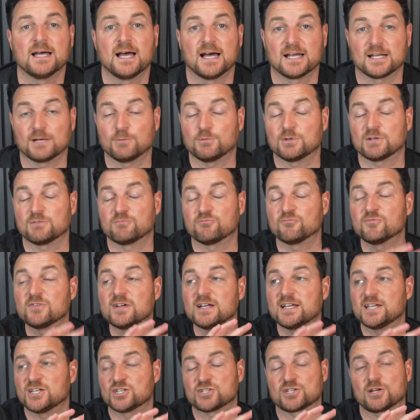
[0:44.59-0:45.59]
And I want to
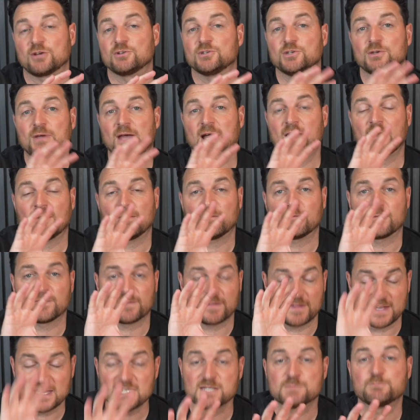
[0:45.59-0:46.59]
really show you how
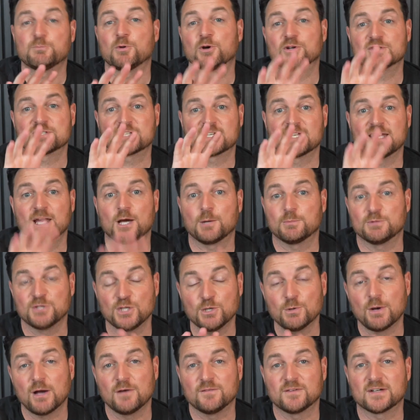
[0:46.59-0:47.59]
these books can help
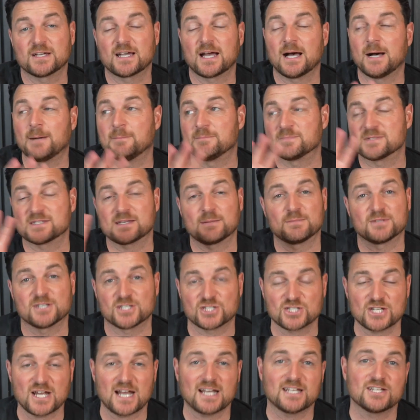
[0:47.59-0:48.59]
you overcome some of the
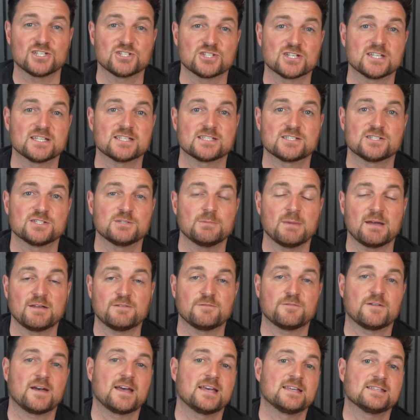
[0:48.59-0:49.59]
challenges you may
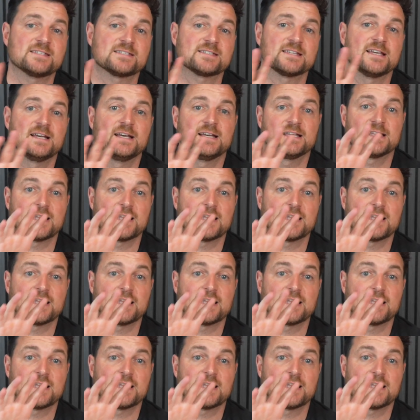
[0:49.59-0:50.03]
face.